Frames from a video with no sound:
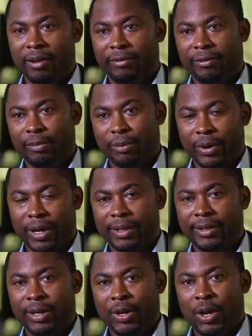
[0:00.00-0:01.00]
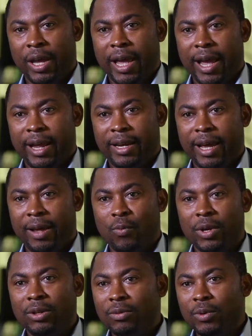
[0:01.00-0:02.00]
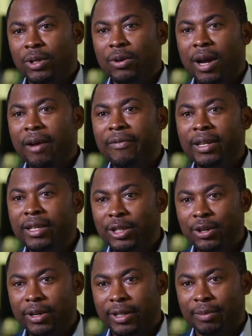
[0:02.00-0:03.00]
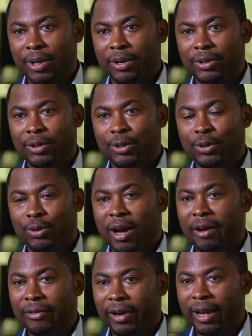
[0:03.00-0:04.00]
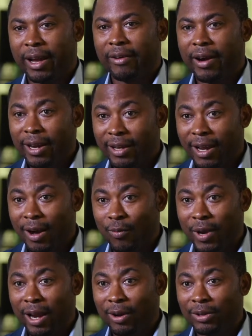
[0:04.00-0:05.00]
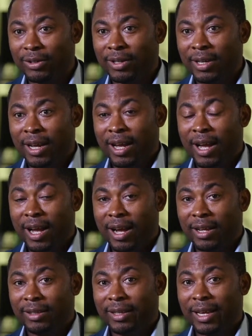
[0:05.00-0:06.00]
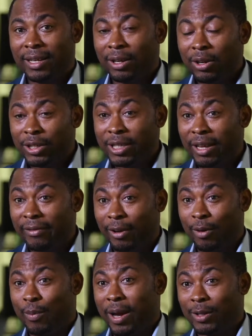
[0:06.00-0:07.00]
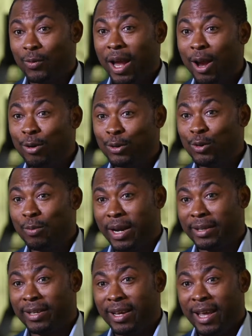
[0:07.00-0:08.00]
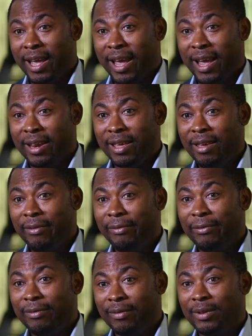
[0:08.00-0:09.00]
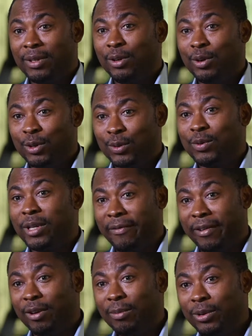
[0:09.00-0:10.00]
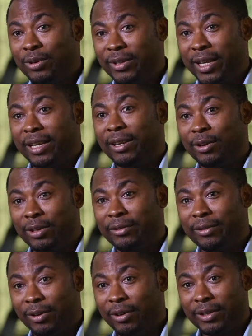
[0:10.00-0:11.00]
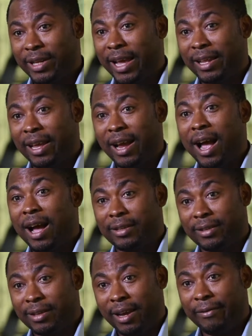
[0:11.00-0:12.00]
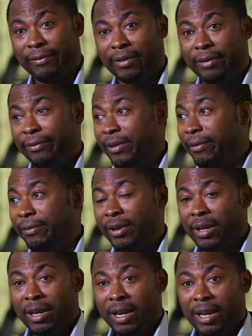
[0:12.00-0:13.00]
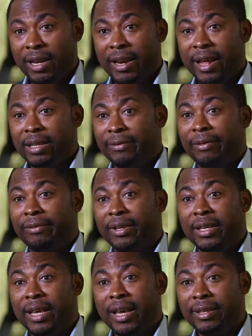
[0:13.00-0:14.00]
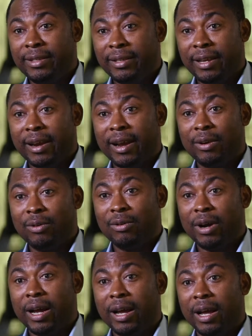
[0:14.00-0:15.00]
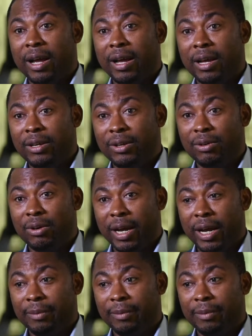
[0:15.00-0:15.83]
footprint. And we don't have any choice, because also Africa right now, we are not technology developers, we are consumers. And if those who develop those technologies for us, like the cars, if in the next 50 years there are no